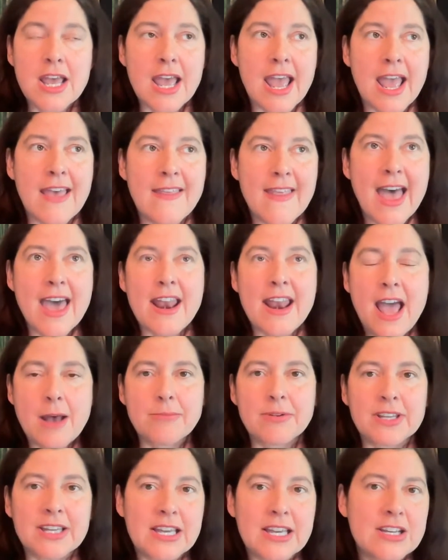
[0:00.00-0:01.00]
and that
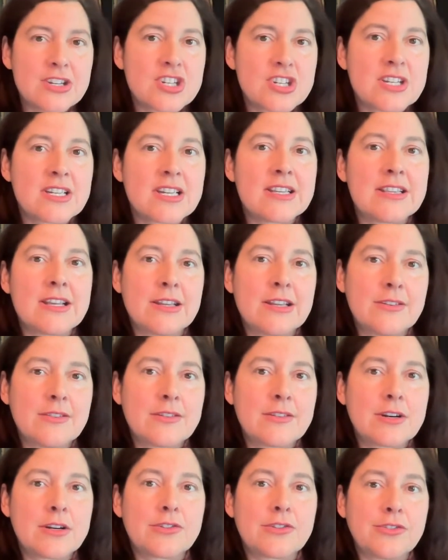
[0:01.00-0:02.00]
application can then
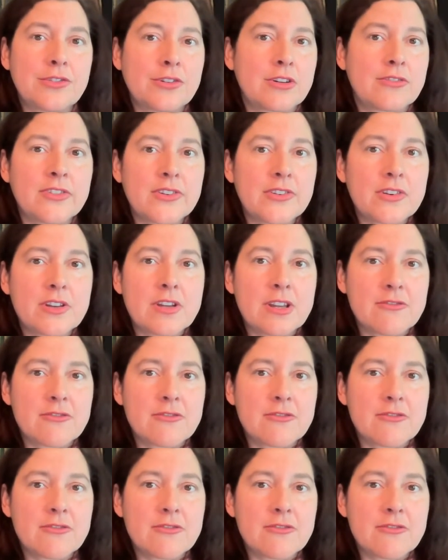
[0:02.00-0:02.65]
start surfacing